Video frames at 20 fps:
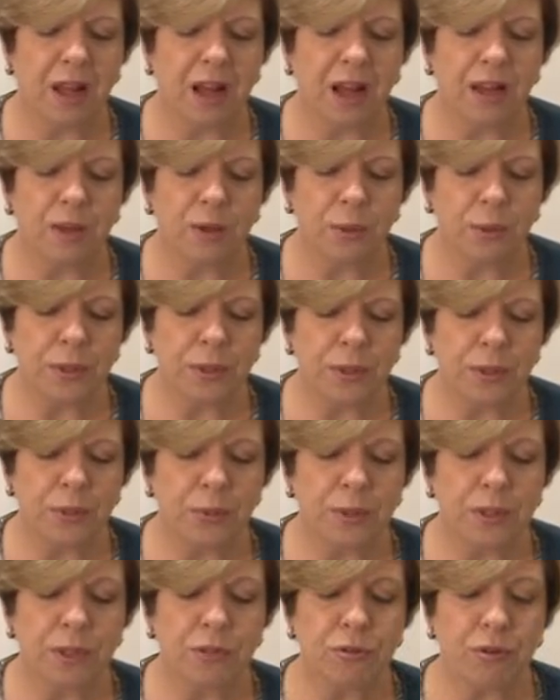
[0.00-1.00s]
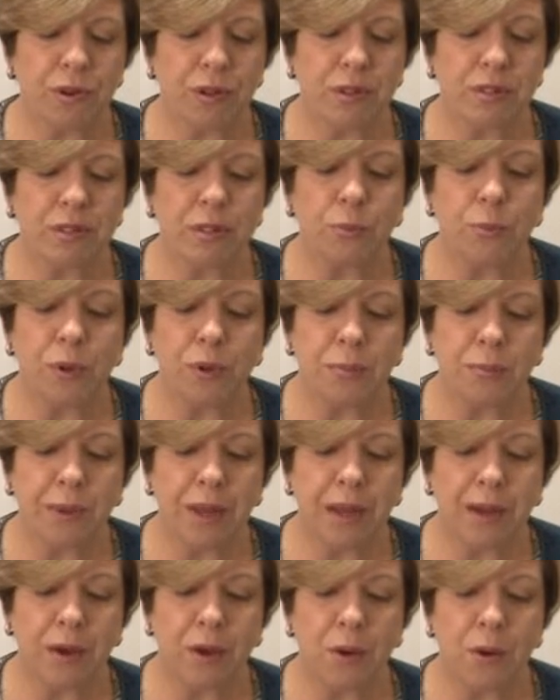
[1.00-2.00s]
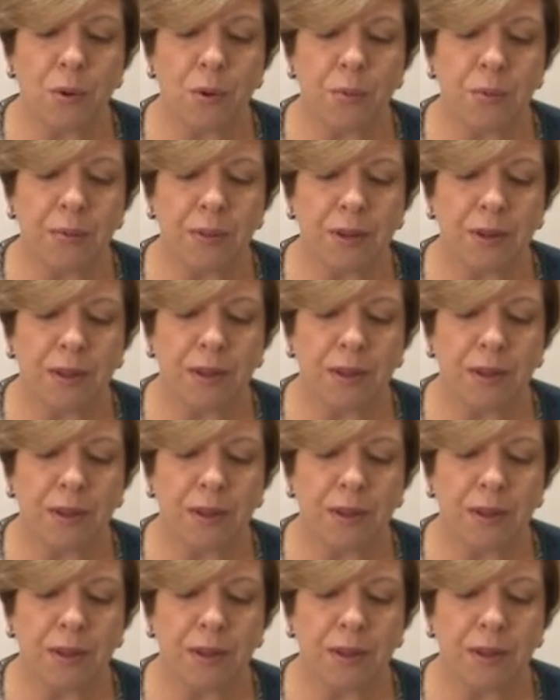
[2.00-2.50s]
I quit doing drugs and went back home.